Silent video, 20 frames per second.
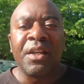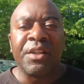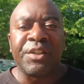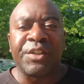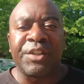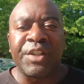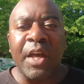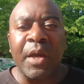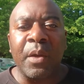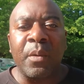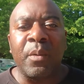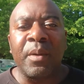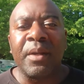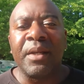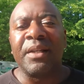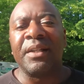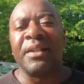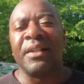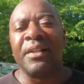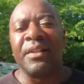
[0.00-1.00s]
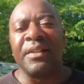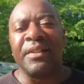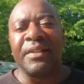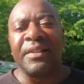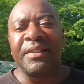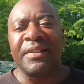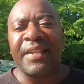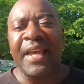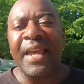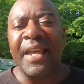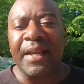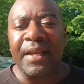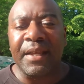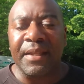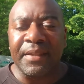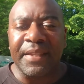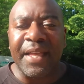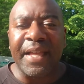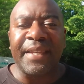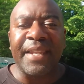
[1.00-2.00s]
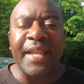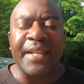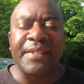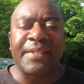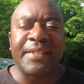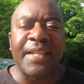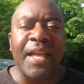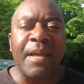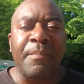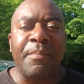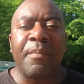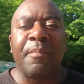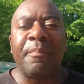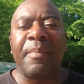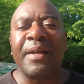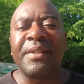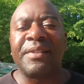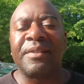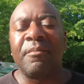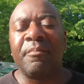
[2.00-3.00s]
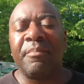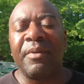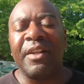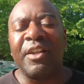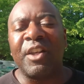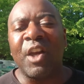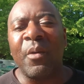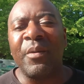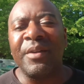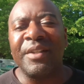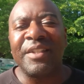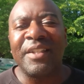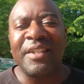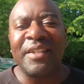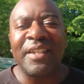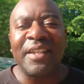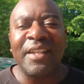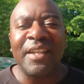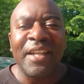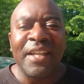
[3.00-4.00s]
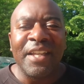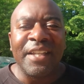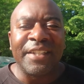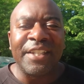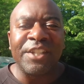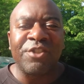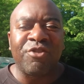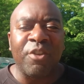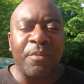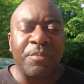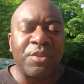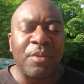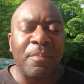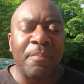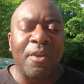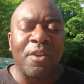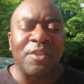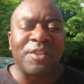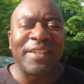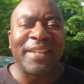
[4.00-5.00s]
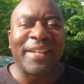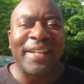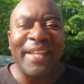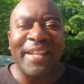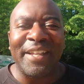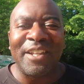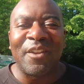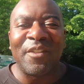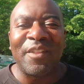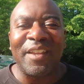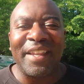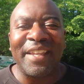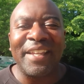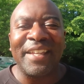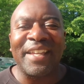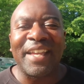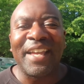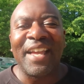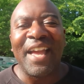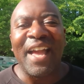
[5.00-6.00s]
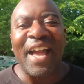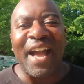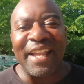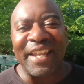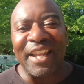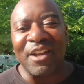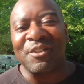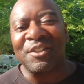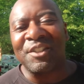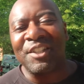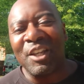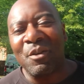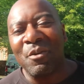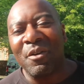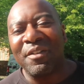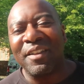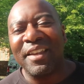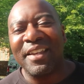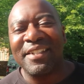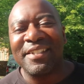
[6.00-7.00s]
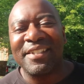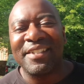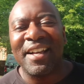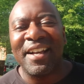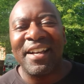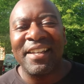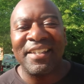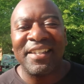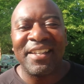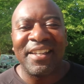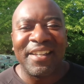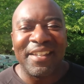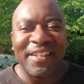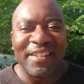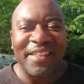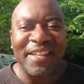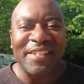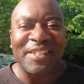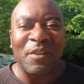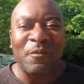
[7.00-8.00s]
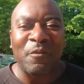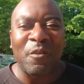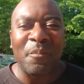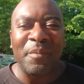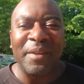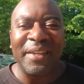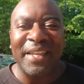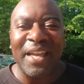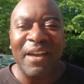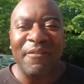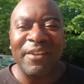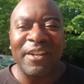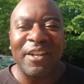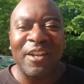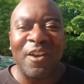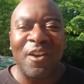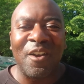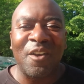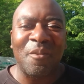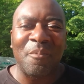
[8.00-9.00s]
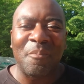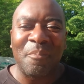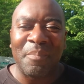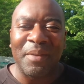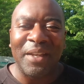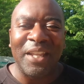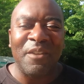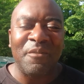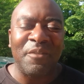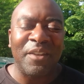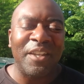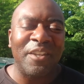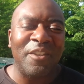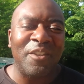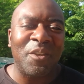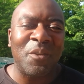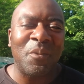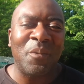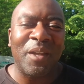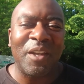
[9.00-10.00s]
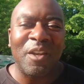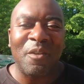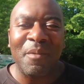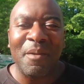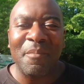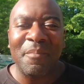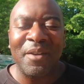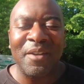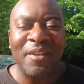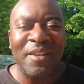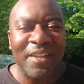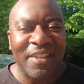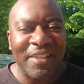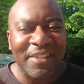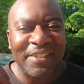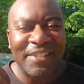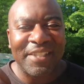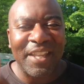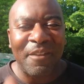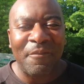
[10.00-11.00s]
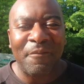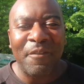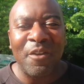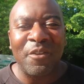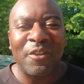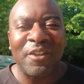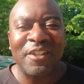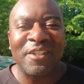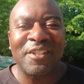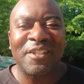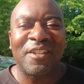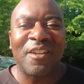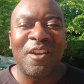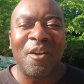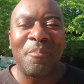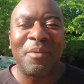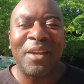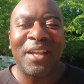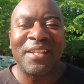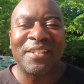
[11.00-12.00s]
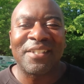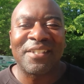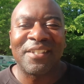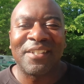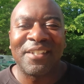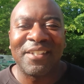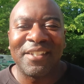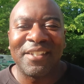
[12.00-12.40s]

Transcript: So take that next step by simply going to the description box and clicking on the link, and I'll see you on the inside. That's it from me, Kevin Clark, believing in you. Remember, stay focused. God bless.